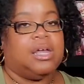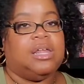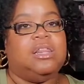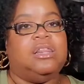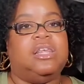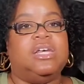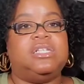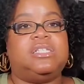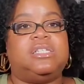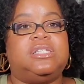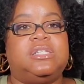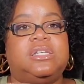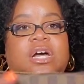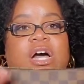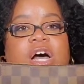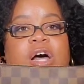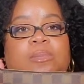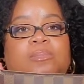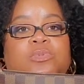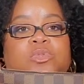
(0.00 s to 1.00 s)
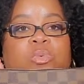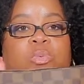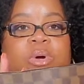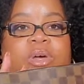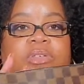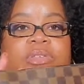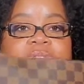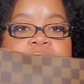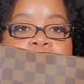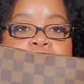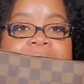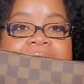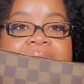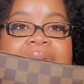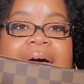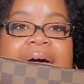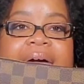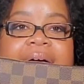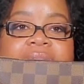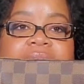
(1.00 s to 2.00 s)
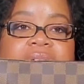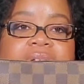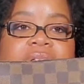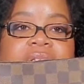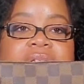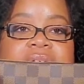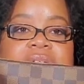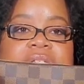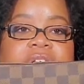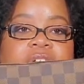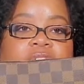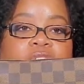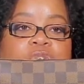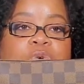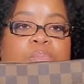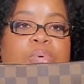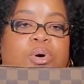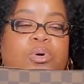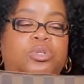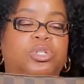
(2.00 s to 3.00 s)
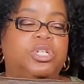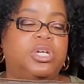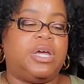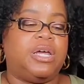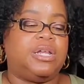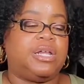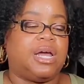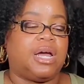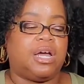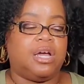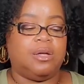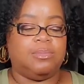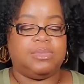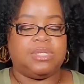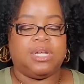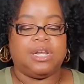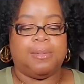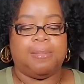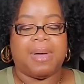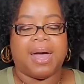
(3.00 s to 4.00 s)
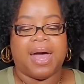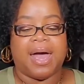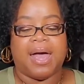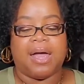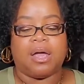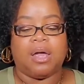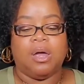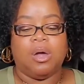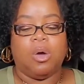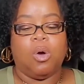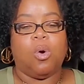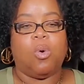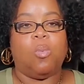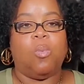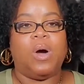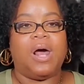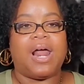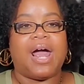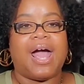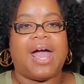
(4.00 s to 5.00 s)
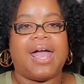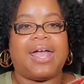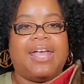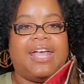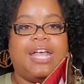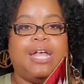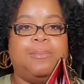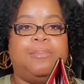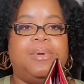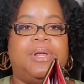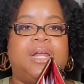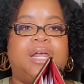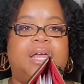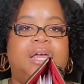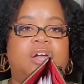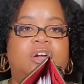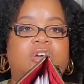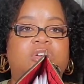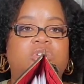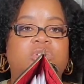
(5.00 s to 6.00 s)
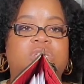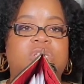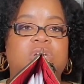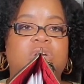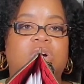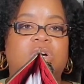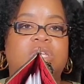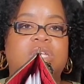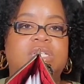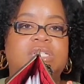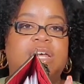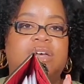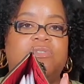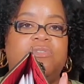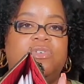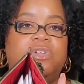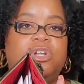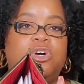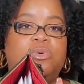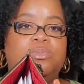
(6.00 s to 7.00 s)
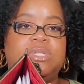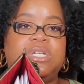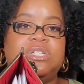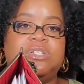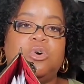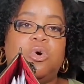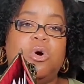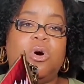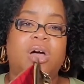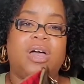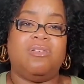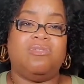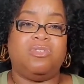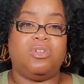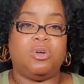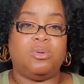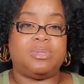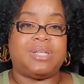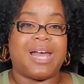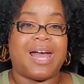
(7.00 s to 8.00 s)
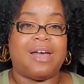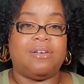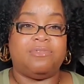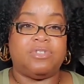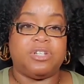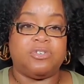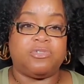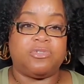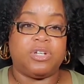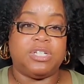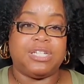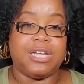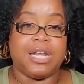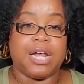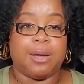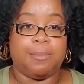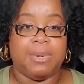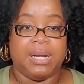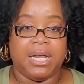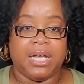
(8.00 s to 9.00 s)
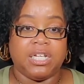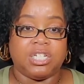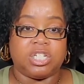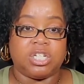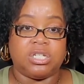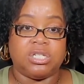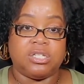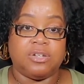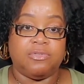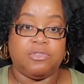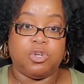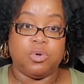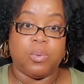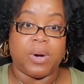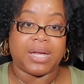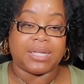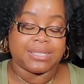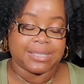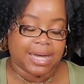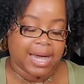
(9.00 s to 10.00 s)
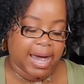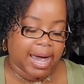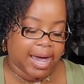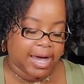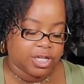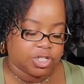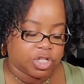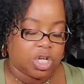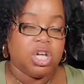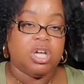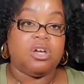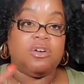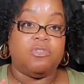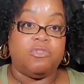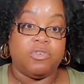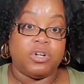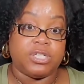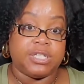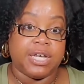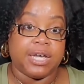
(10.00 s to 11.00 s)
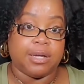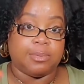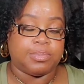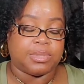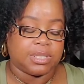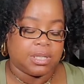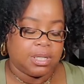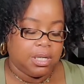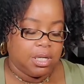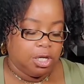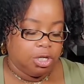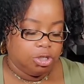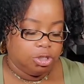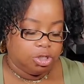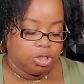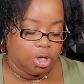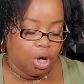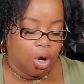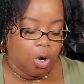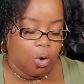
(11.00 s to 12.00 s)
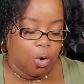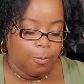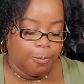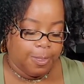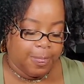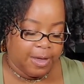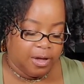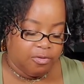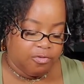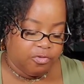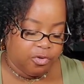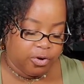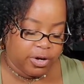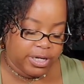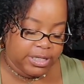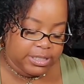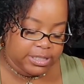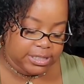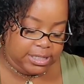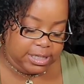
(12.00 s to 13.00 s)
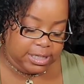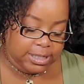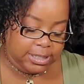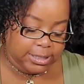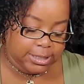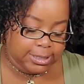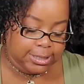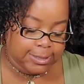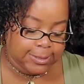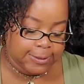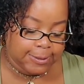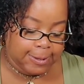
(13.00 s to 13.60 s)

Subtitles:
This comes with the bag. This is a little pochette that comes in the bag. What I keep in here, you see all these envelopes. These all envelopes have different denominations of US cash for tips. So for instance,